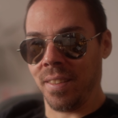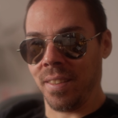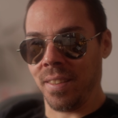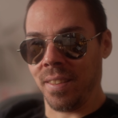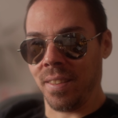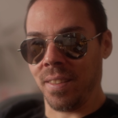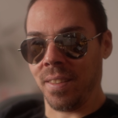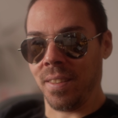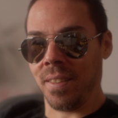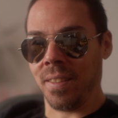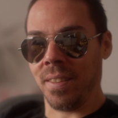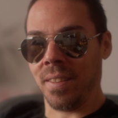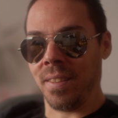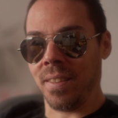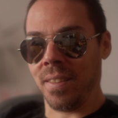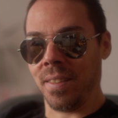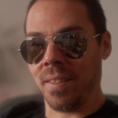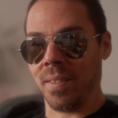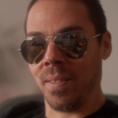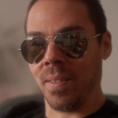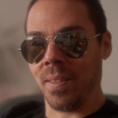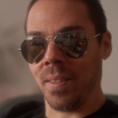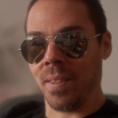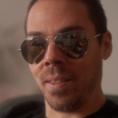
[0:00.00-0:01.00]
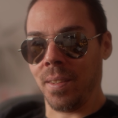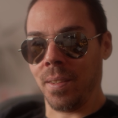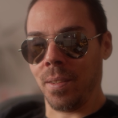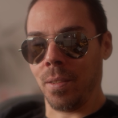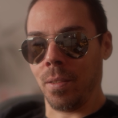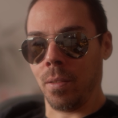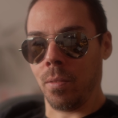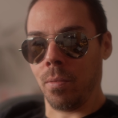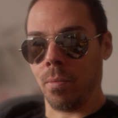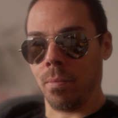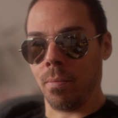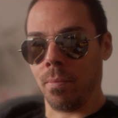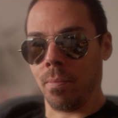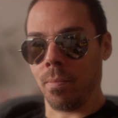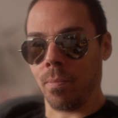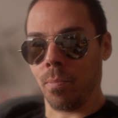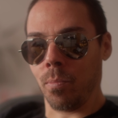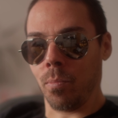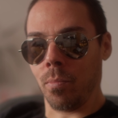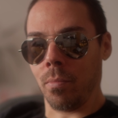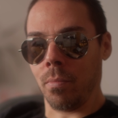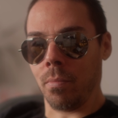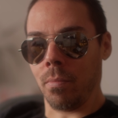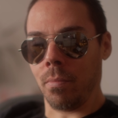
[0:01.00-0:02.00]

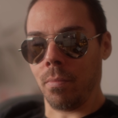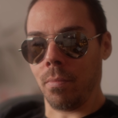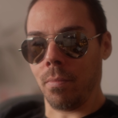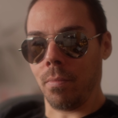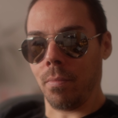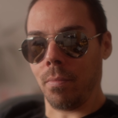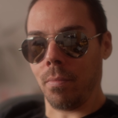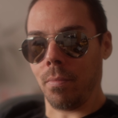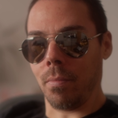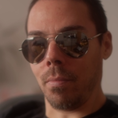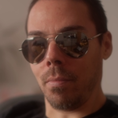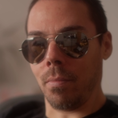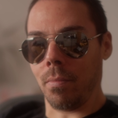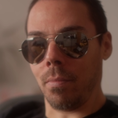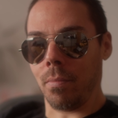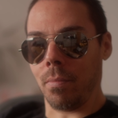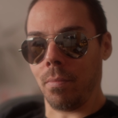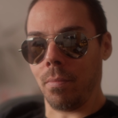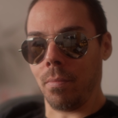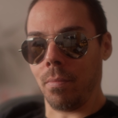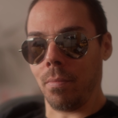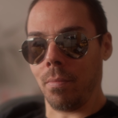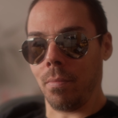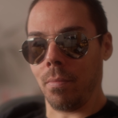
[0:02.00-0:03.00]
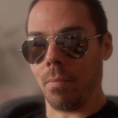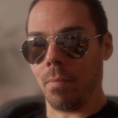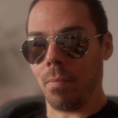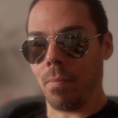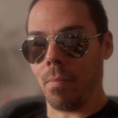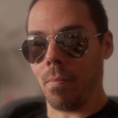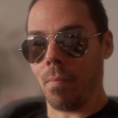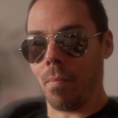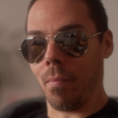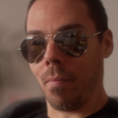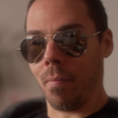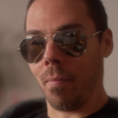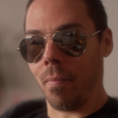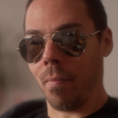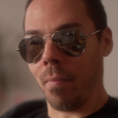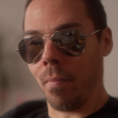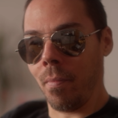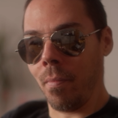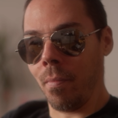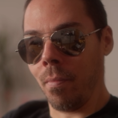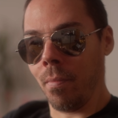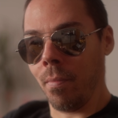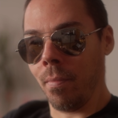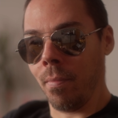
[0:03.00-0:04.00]

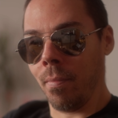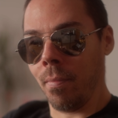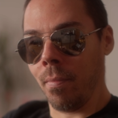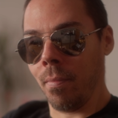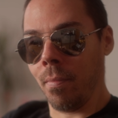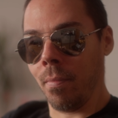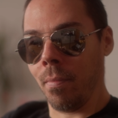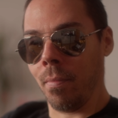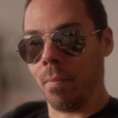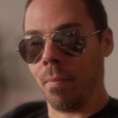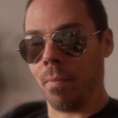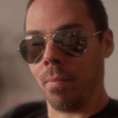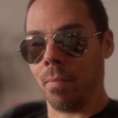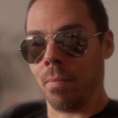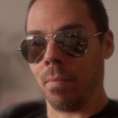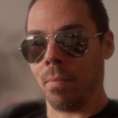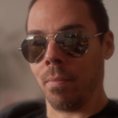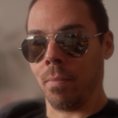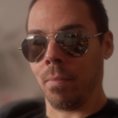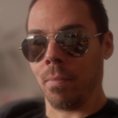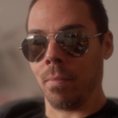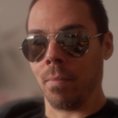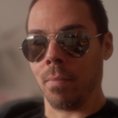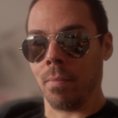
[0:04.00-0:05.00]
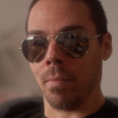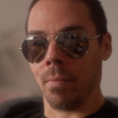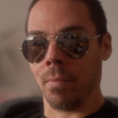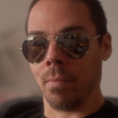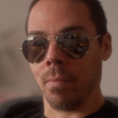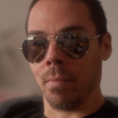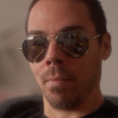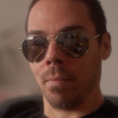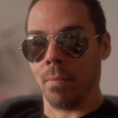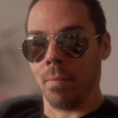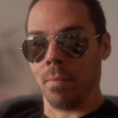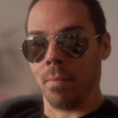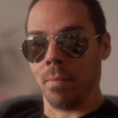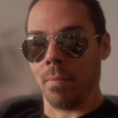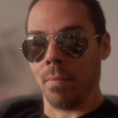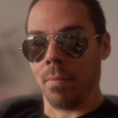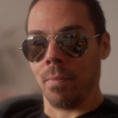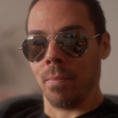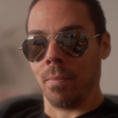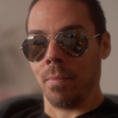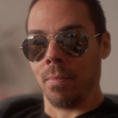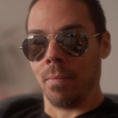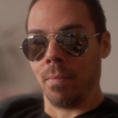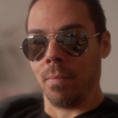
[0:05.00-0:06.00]

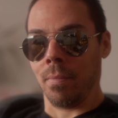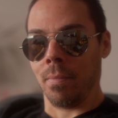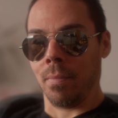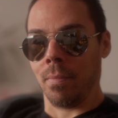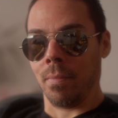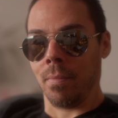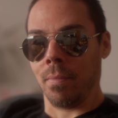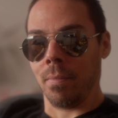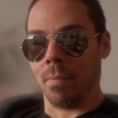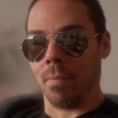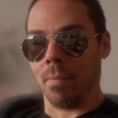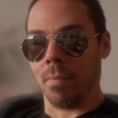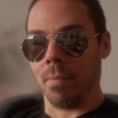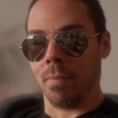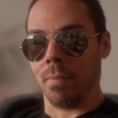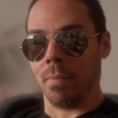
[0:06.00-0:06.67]
(no one is talking)